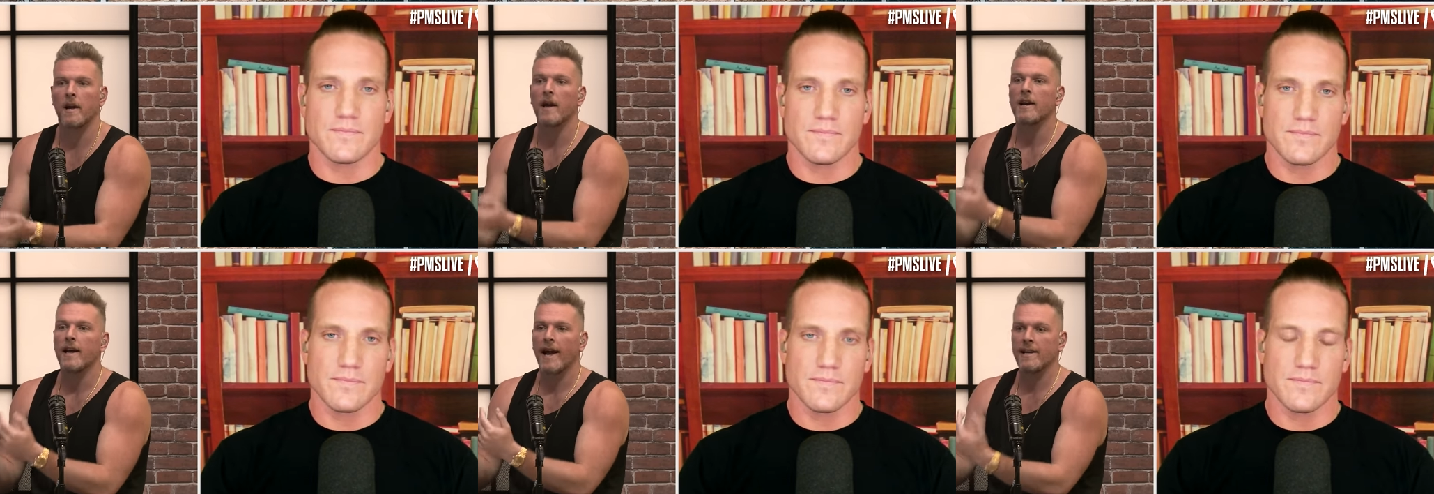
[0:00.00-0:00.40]

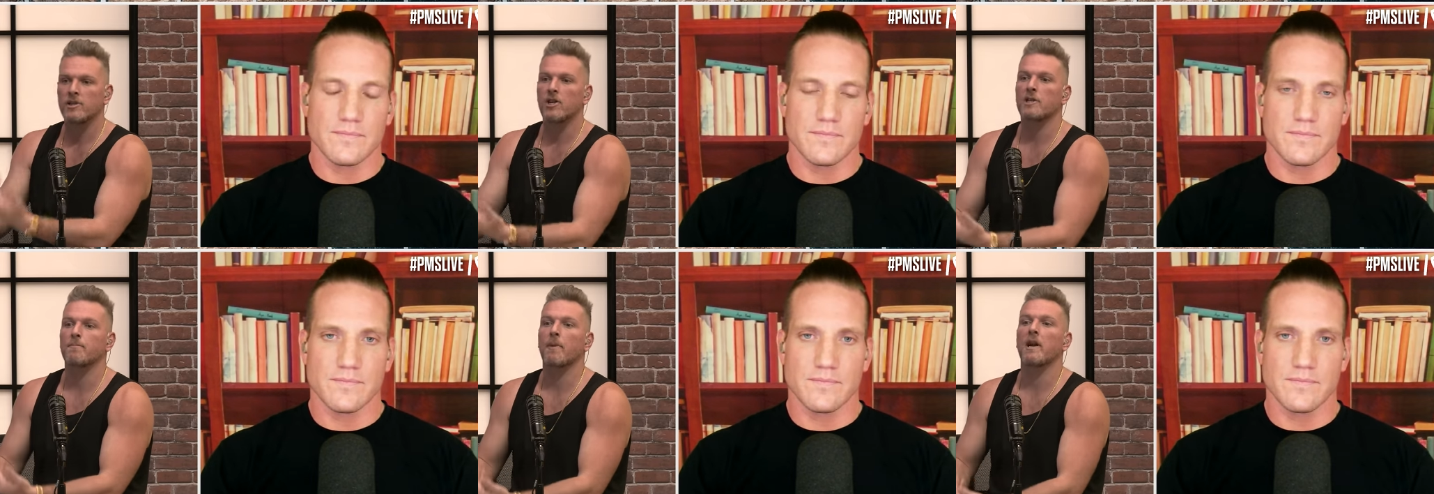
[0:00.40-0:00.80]
Speaker 1: had
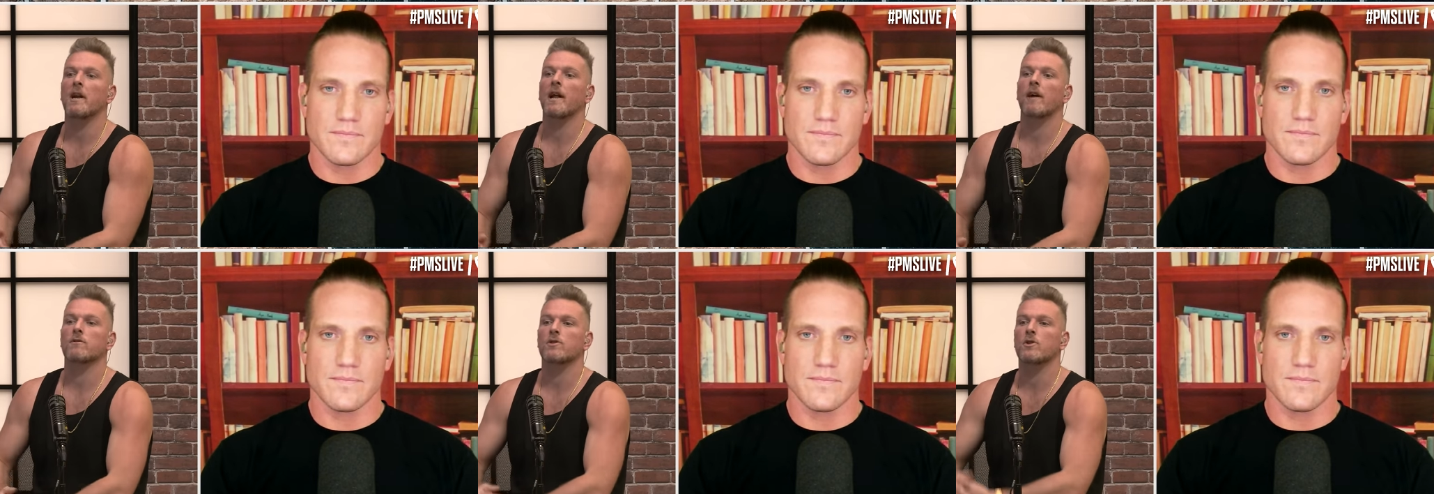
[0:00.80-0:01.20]
just been
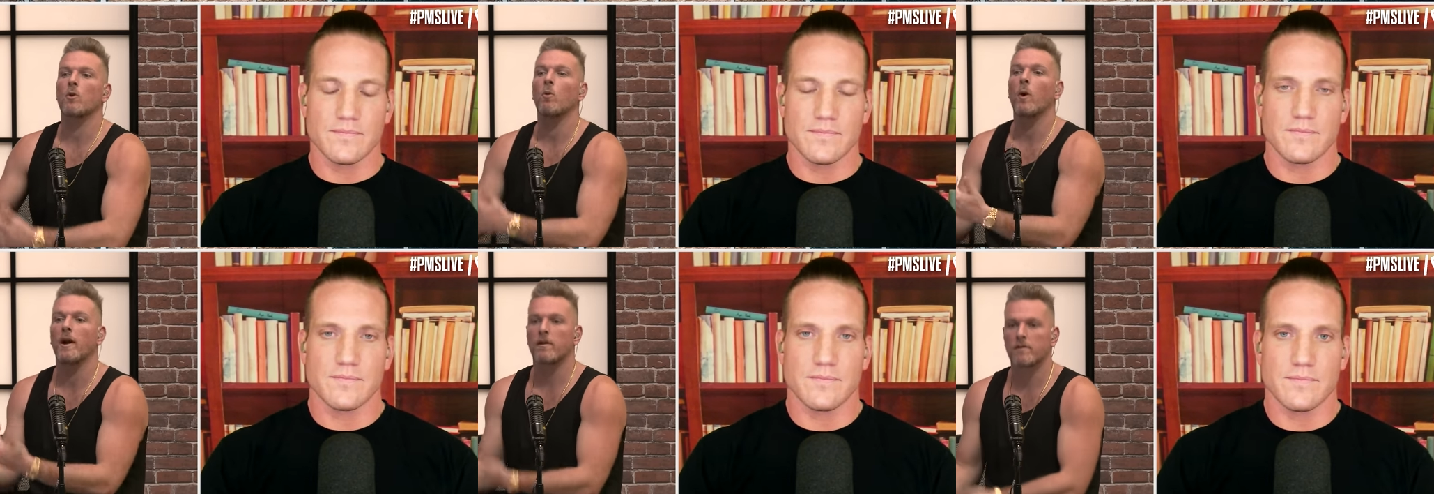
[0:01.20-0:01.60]
announced the
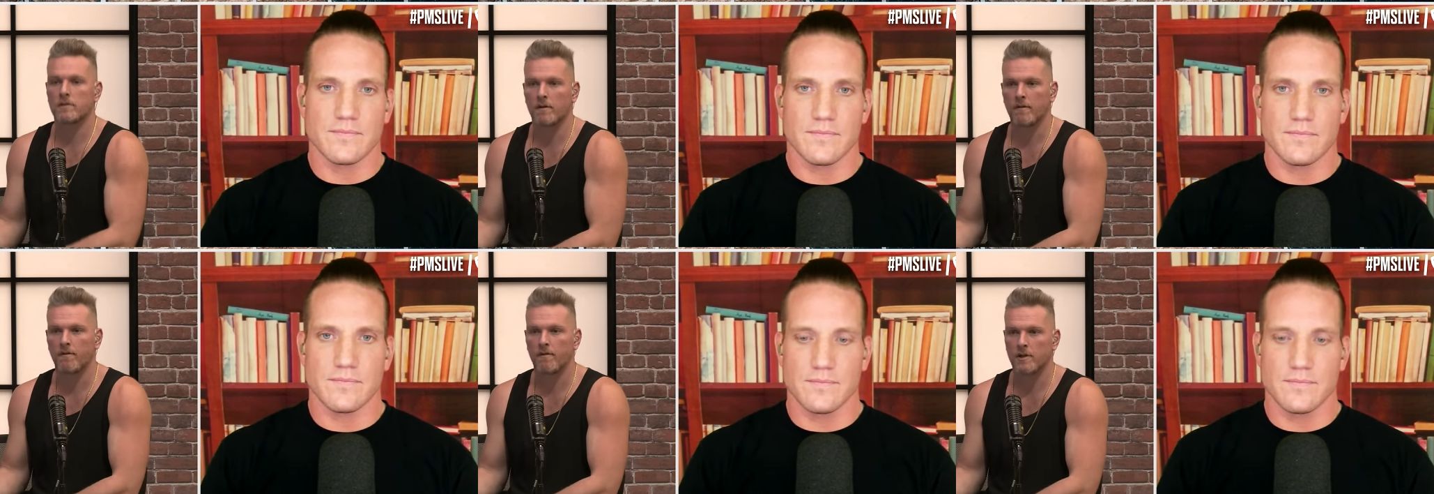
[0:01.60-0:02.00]
winners of a
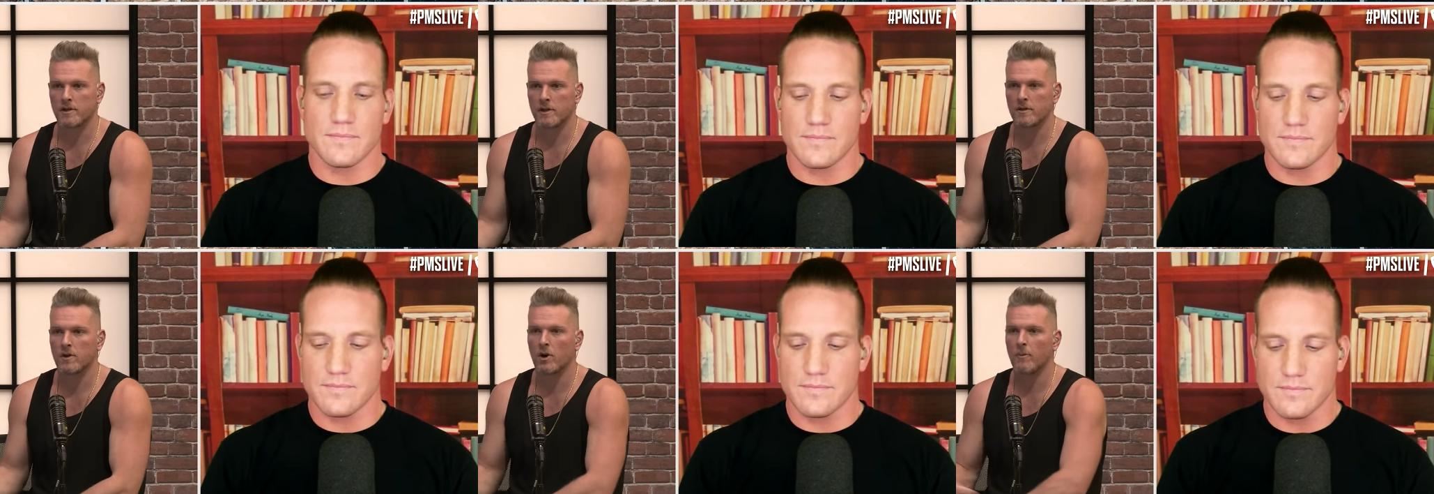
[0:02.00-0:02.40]
fishing
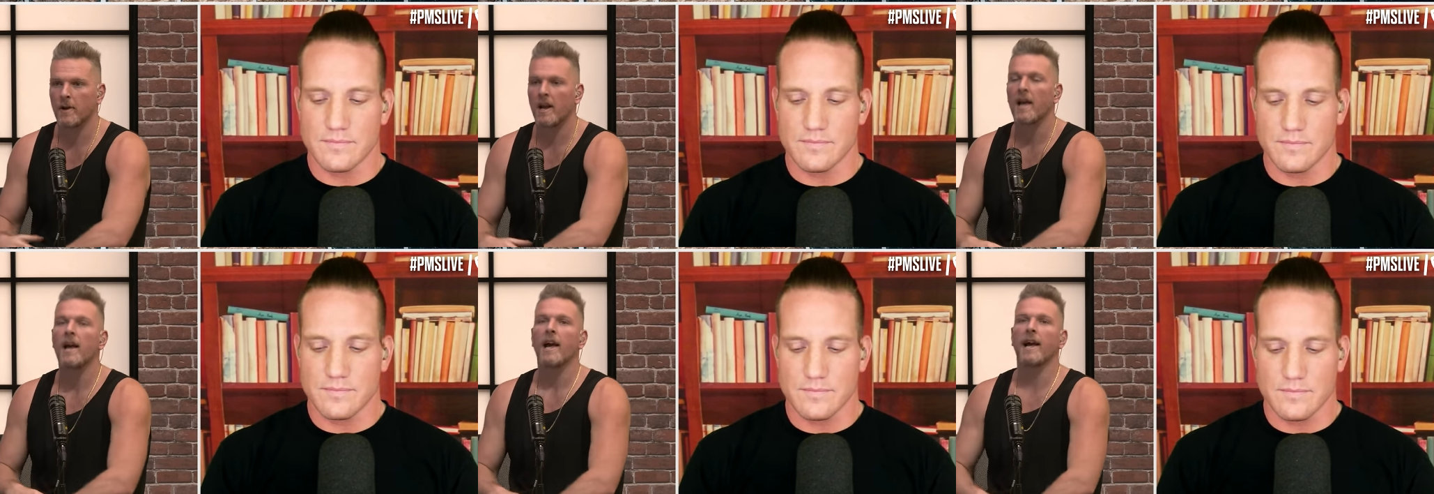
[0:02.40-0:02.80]
tournament
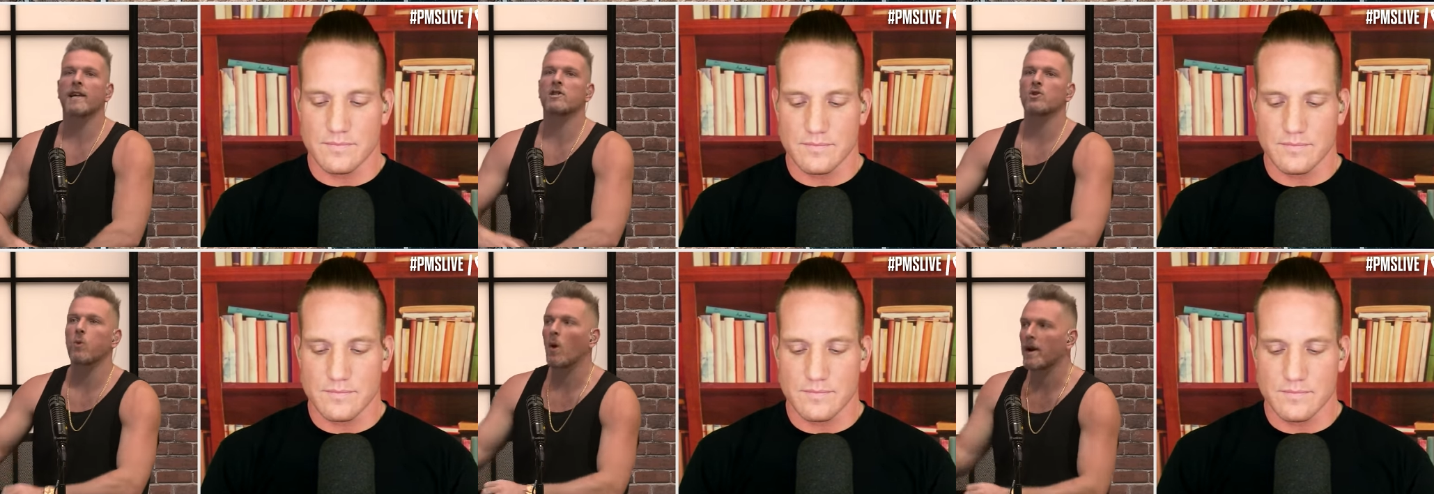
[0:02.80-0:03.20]
and
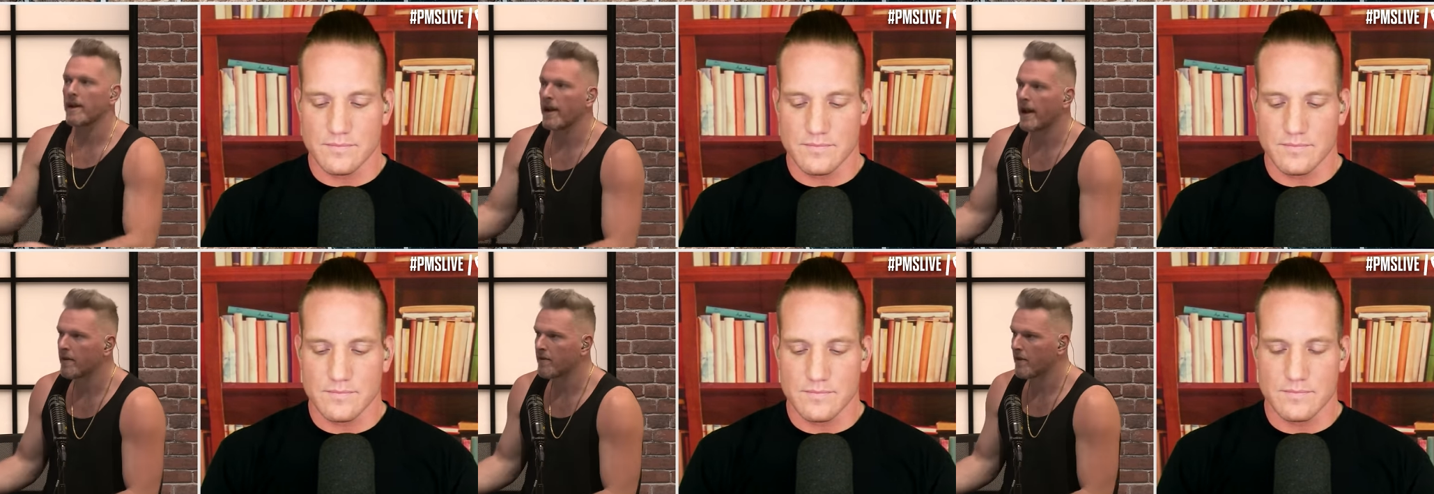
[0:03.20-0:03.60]

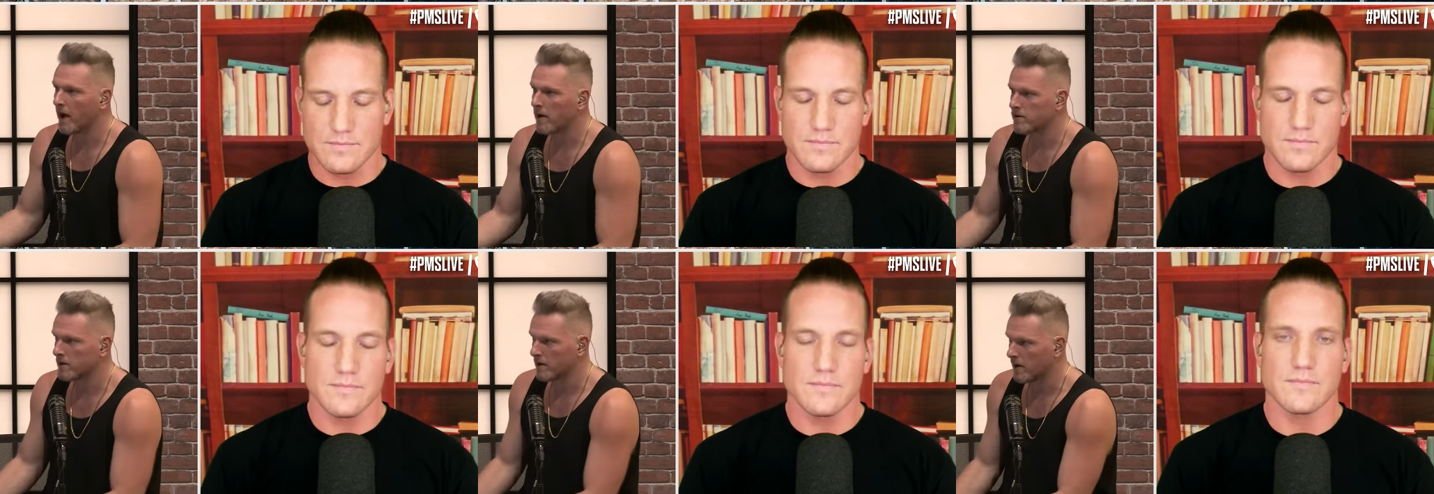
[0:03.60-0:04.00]
twenty-eight
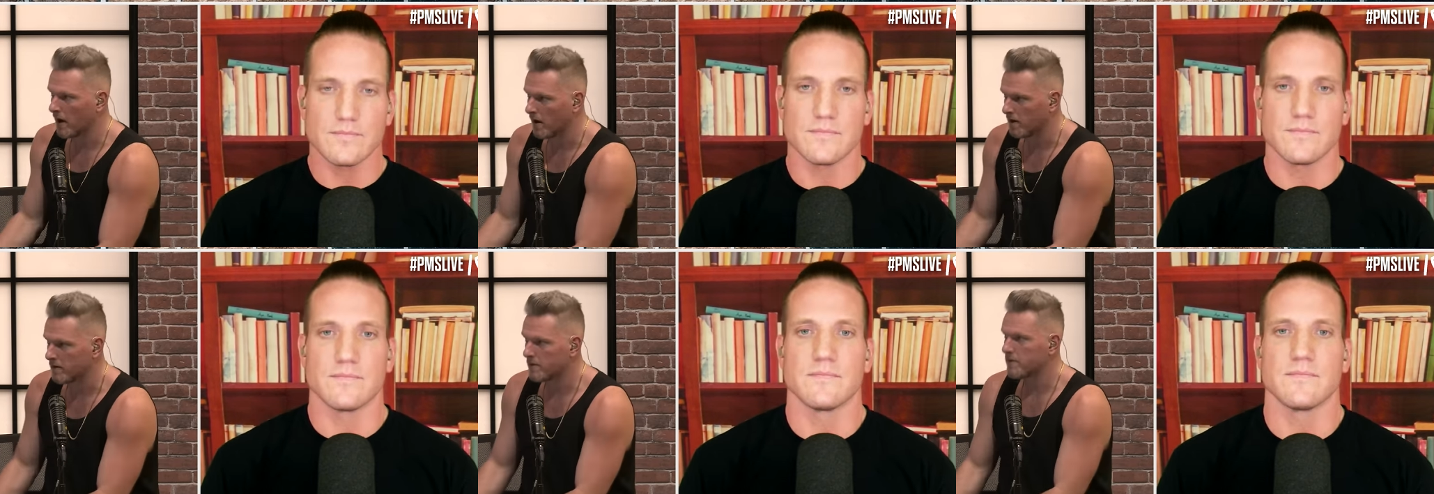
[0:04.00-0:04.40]
thousand
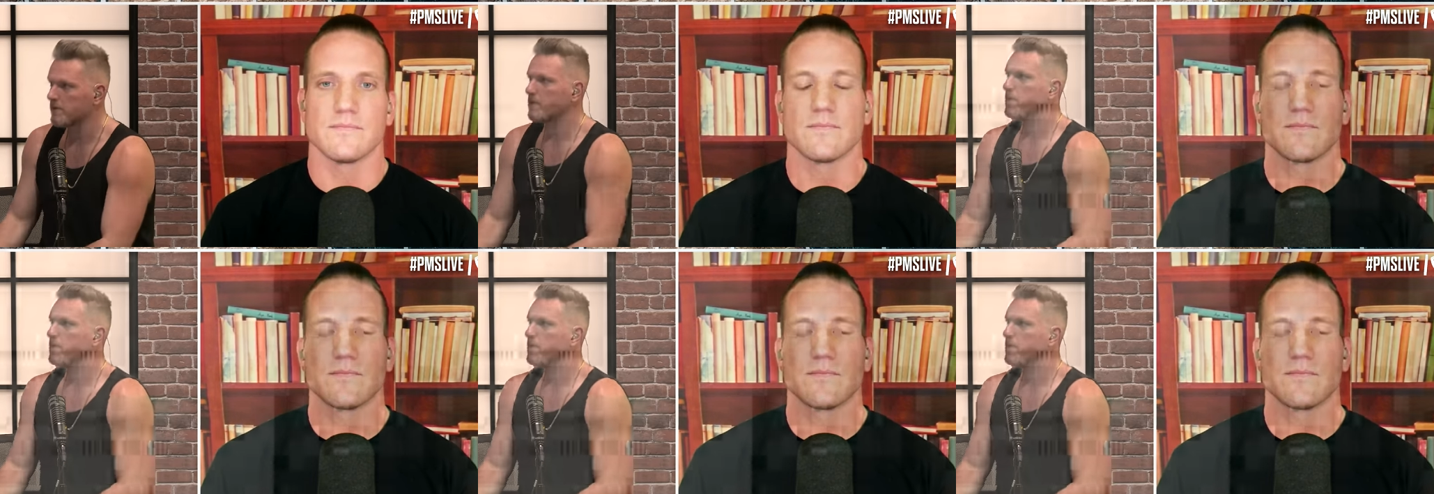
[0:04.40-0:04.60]
dollars.